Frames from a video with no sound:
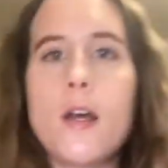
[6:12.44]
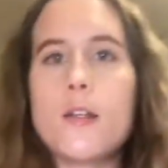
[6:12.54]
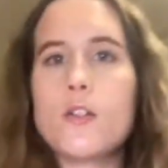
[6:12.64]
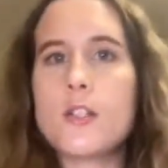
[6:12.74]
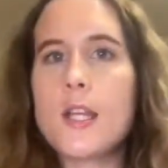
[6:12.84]

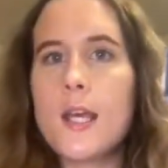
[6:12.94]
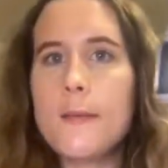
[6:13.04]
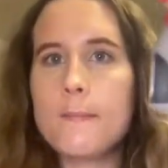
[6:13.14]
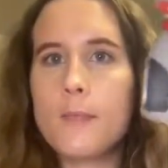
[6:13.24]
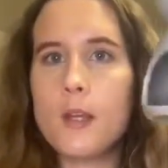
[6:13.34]
just here,
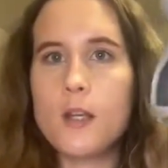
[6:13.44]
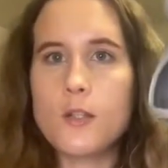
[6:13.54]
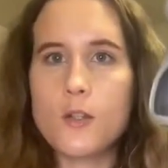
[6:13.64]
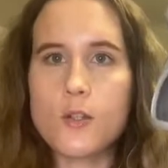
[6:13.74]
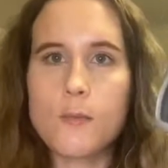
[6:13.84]

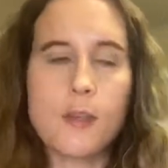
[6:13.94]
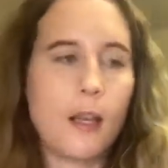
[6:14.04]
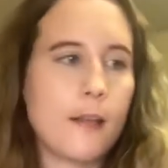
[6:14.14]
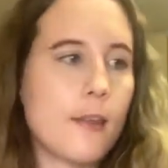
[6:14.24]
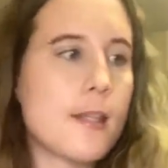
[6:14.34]
so something
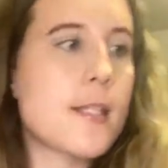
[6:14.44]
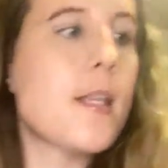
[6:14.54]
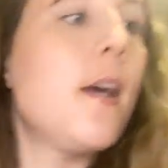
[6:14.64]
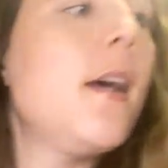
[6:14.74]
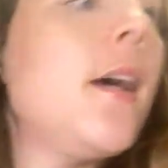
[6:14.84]
like
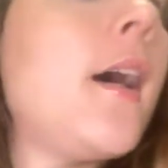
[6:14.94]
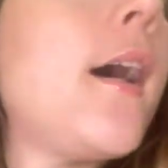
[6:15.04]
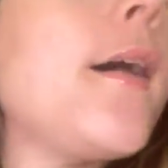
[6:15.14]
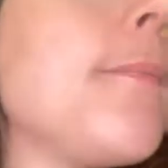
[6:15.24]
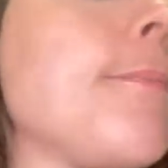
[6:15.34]
this,
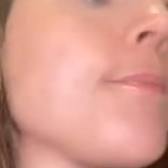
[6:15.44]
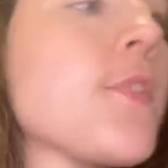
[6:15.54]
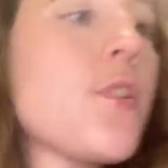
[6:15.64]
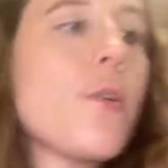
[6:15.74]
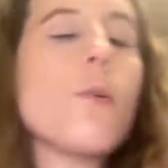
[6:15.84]

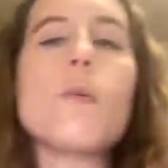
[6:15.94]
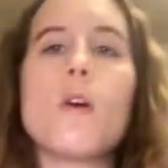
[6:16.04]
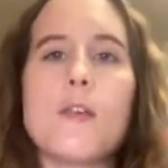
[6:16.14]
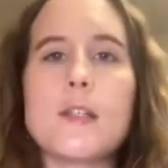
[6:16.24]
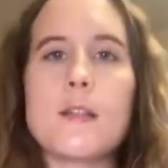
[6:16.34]
to
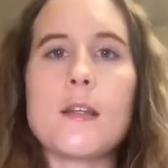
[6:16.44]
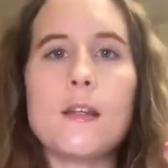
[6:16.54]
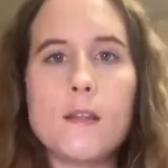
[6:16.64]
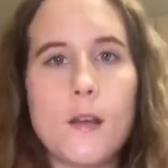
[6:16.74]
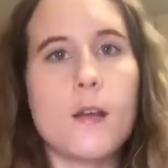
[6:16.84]

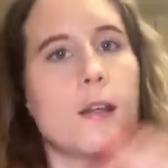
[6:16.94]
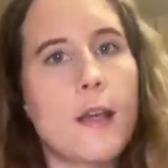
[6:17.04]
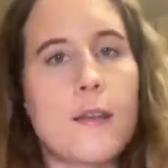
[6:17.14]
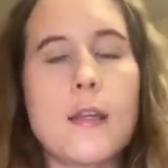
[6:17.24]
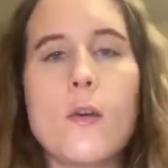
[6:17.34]
obviously
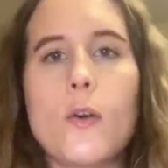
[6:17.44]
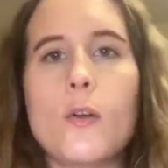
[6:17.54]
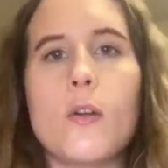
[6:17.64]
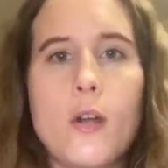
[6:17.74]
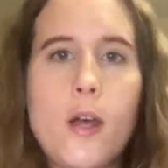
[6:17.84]
get the
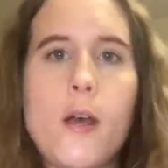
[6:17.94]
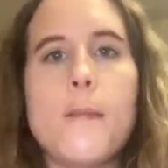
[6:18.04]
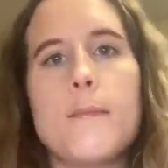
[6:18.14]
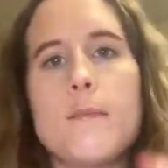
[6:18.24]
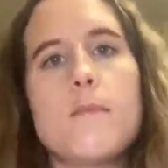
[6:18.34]
oil
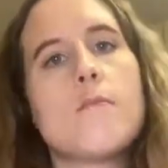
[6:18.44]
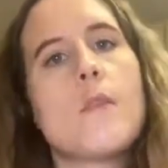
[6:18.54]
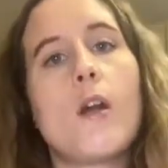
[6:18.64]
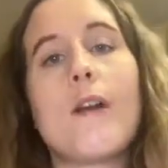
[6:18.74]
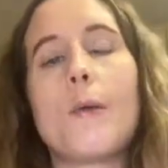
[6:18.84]

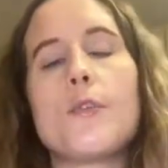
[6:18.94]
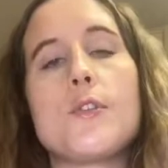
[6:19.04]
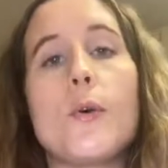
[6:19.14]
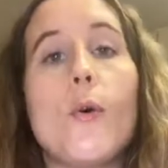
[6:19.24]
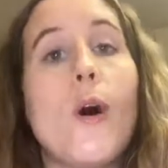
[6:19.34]
around
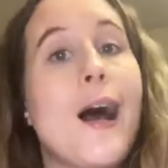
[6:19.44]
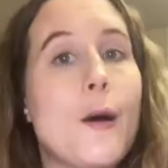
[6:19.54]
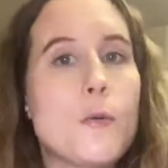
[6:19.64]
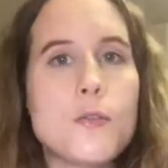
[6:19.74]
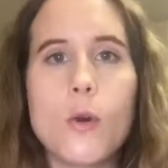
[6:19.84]
your
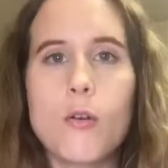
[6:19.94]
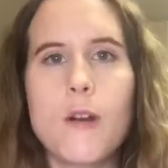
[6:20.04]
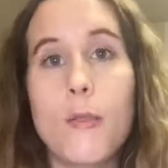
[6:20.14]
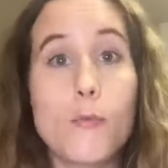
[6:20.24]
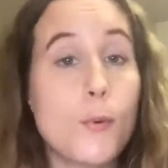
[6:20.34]
house or
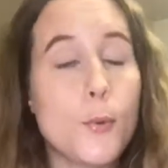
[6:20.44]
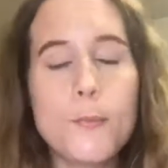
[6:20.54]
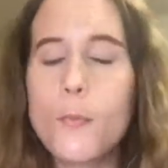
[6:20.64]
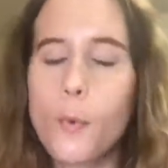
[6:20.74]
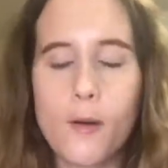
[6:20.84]
around the
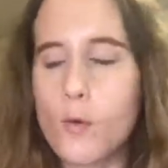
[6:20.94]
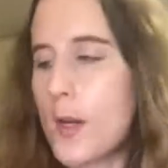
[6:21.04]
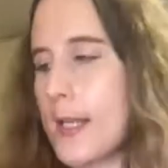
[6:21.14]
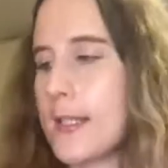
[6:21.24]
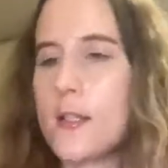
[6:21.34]
room, wherever
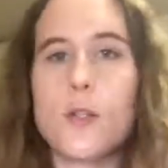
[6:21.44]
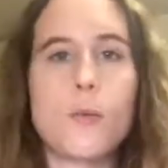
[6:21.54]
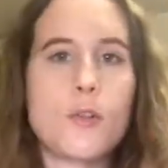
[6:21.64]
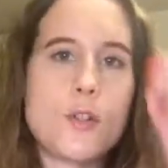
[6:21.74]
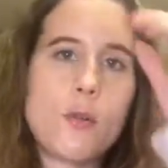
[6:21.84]
it is that you
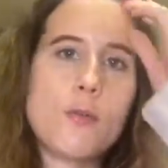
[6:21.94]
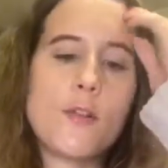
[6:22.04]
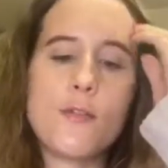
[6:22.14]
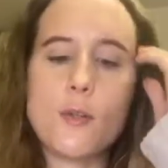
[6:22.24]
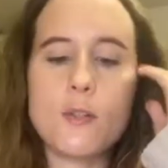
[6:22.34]
want to
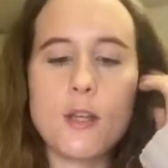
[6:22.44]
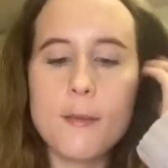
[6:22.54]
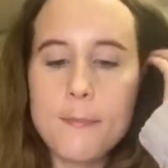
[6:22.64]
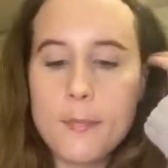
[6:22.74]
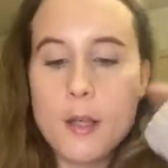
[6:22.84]
diffuse it in.